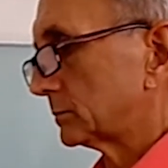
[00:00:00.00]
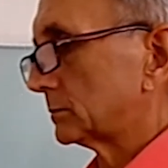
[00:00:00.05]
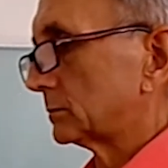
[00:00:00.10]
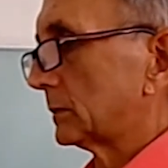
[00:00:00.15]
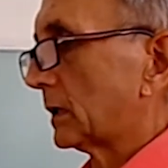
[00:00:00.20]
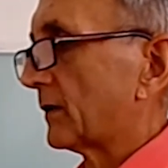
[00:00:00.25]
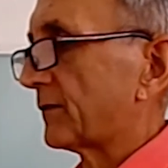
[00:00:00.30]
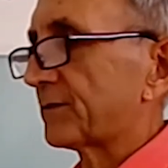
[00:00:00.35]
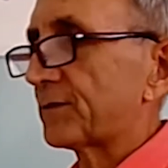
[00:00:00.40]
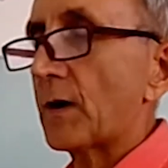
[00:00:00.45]

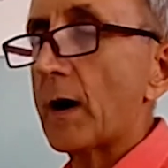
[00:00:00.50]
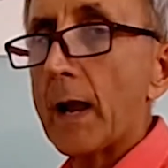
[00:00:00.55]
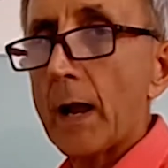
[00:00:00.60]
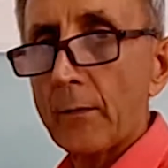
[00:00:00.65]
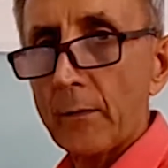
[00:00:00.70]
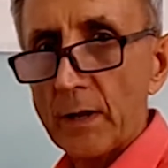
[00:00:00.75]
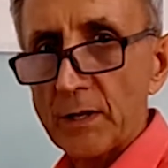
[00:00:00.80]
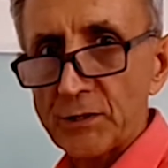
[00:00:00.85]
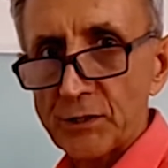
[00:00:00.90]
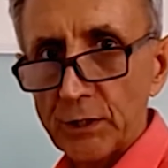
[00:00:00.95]
A
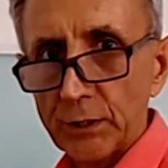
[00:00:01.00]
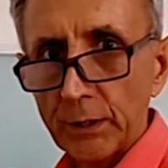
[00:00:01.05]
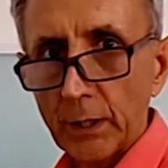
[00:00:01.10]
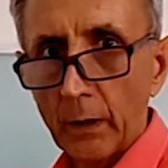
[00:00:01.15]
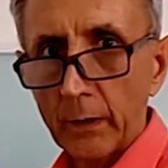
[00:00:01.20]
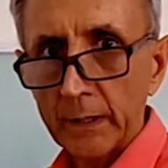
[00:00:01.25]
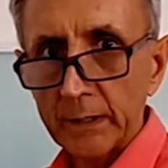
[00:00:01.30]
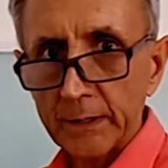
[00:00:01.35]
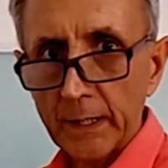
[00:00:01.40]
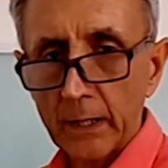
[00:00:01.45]
fire engine
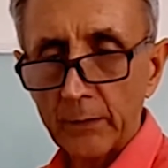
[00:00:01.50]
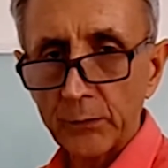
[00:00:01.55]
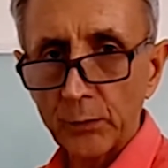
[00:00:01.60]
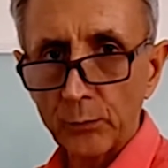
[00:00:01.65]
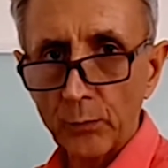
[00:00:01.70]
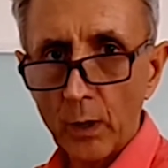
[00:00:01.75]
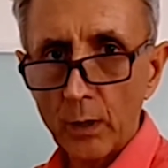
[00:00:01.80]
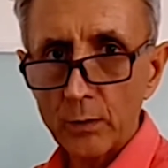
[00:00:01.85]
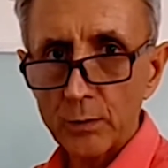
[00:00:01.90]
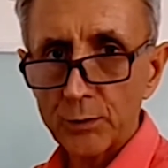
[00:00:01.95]
going down the
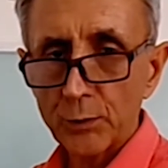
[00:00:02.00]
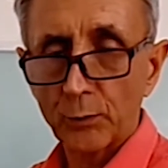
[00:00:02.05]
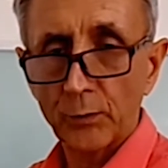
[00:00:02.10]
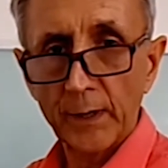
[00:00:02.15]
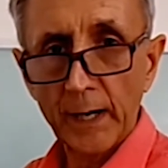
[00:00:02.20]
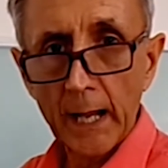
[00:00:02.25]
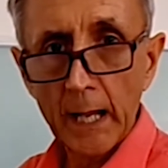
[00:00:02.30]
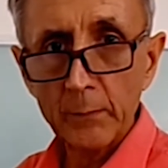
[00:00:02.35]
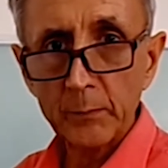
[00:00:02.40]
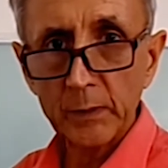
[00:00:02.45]
road, or
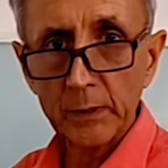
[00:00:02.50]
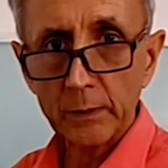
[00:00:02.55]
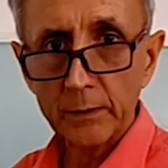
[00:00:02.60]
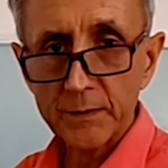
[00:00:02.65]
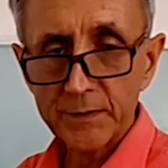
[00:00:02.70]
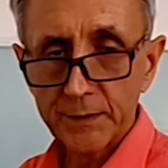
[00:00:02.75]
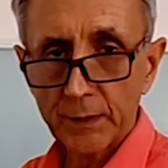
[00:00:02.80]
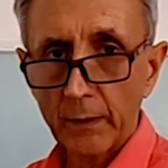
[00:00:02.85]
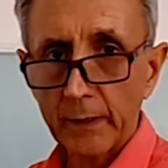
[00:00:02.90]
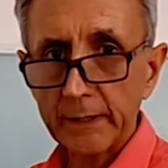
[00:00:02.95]
an
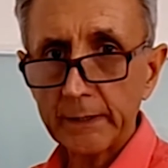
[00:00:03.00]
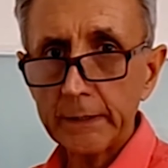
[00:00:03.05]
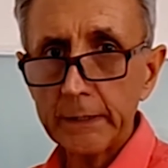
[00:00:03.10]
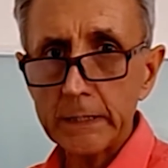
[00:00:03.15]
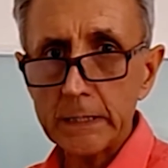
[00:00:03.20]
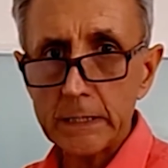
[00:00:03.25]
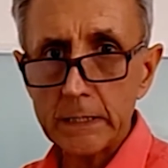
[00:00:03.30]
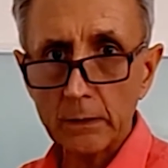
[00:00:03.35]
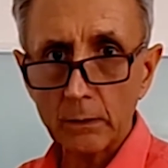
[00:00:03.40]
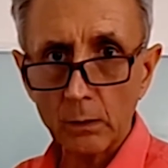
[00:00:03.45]
ambulance going
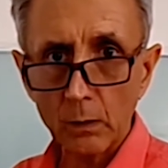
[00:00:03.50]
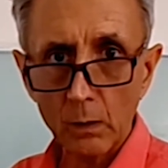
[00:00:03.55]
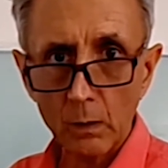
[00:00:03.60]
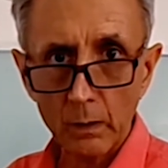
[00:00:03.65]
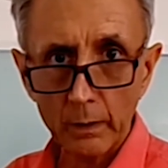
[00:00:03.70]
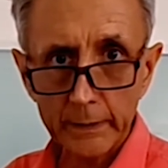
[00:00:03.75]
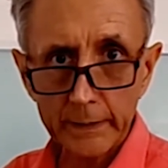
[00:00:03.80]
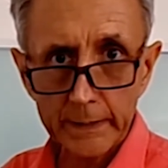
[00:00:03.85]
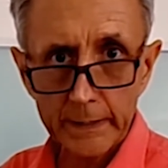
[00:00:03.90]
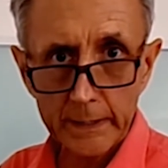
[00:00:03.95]

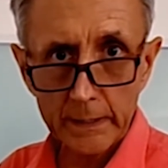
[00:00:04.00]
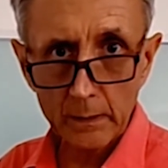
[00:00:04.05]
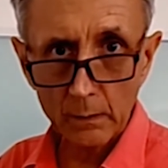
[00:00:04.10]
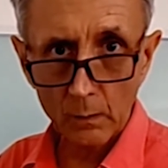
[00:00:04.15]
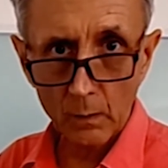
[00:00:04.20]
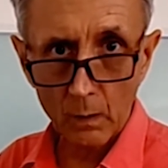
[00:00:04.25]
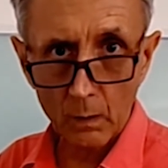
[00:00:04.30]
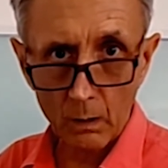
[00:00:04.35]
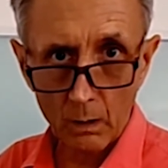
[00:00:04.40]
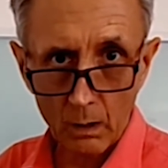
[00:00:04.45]
ee-er,
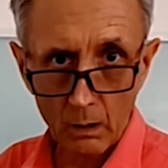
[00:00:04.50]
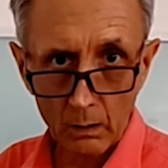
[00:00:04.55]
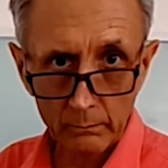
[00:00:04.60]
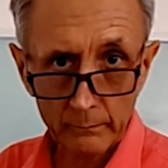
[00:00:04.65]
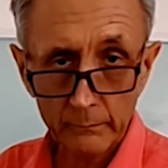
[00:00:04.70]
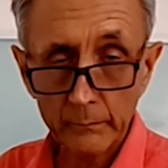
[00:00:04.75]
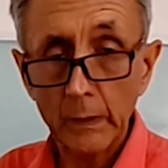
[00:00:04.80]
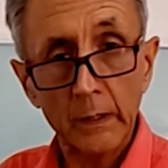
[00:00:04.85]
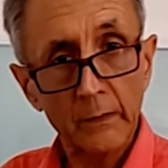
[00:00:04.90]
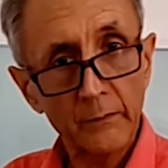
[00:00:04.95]

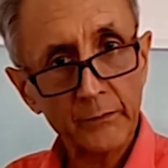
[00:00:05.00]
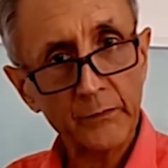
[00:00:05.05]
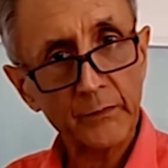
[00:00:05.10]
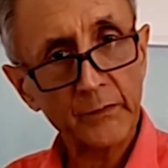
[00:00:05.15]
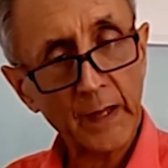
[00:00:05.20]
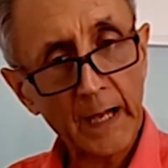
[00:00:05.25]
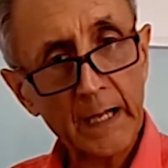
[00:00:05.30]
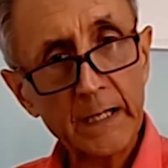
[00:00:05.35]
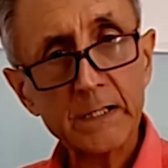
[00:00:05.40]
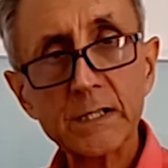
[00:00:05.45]
ee-er,
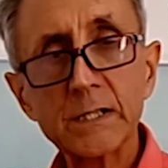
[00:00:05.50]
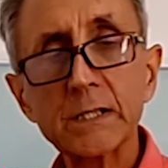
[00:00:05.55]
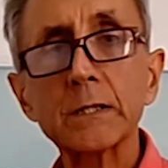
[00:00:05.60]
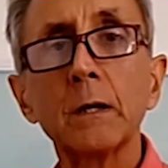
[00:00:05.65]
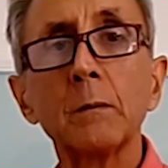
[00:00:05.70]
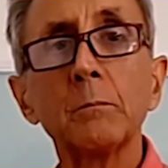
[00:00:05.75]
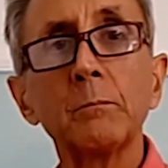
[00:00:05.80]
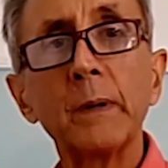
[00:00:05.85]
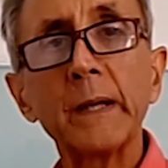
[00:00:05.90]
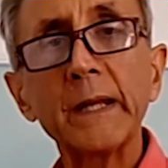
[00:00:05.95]
that's
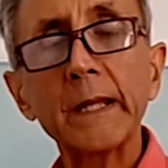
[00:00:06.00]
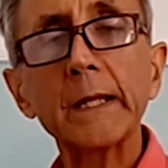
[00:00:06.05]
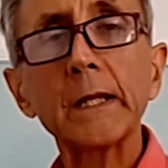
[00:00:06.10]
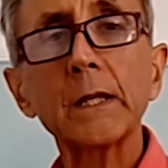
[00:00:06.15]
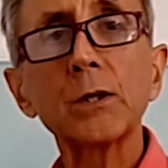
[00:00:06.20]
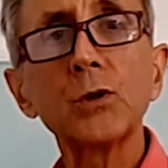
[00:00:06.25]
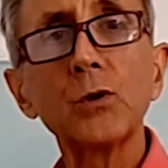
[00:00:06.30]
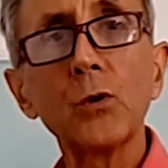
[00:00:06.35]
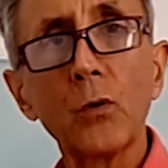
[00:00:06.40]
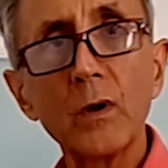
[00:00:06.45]
making
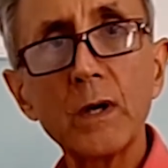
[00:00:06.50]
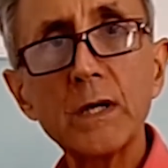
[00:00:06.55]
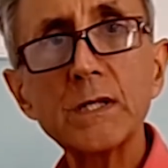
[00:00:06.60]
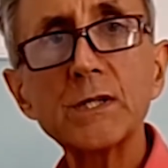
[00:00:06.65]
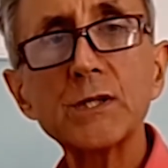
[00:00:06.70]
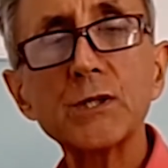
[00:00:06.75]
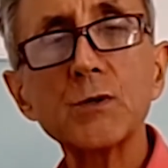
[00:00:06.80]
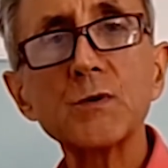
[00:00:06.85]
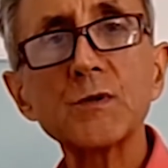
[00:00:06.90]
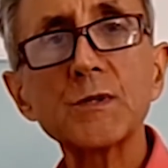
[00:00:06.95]
a
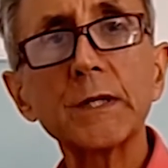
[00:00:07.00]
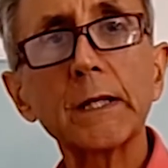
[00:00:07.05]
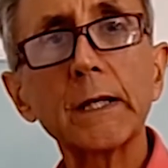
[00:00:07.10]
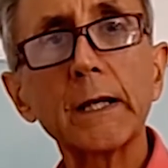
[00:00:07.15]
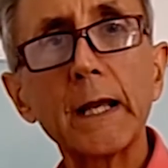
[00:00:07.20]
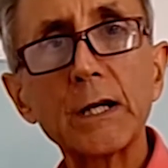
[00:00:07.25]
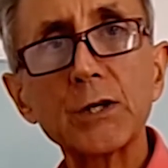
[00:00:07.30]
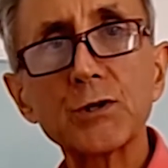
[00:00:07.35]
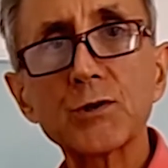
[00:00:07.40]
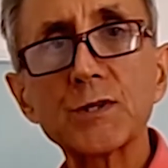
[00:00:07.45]
noise using
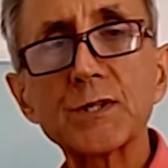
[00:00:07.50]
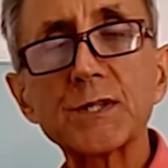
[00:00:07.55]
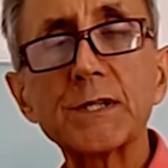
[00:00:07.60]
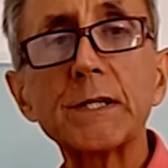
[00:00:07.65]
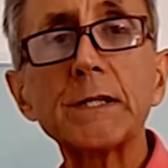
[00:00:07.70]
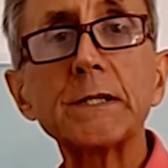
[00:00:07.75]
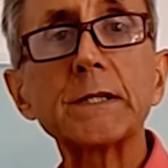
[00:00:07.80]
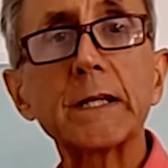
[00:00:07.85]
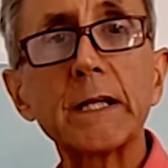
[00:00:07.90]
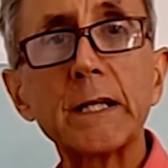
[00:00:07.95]
electricity
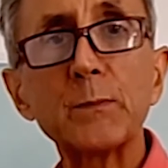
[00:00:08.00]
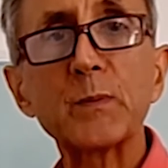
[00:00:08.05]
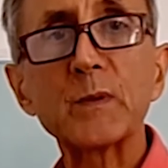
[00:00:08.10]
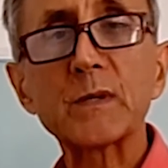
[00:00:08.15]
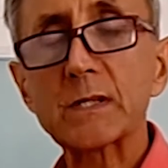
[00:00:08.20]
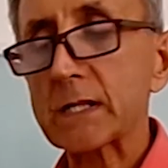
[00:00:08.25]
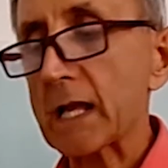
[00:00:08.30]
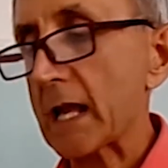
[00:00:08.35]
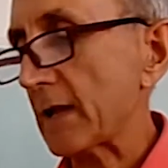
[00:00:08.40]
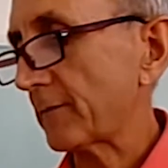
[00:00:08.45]
to keep us
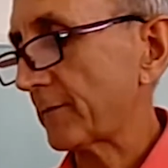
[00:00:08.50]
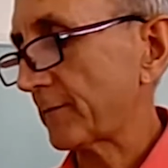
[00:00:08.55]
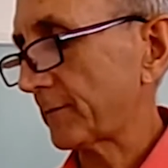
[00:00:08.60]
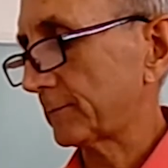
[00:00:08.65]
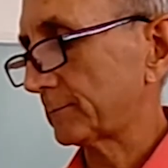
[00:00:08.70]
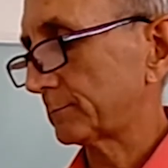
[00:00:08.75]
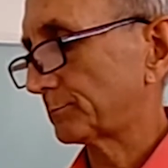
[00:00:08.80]
safe.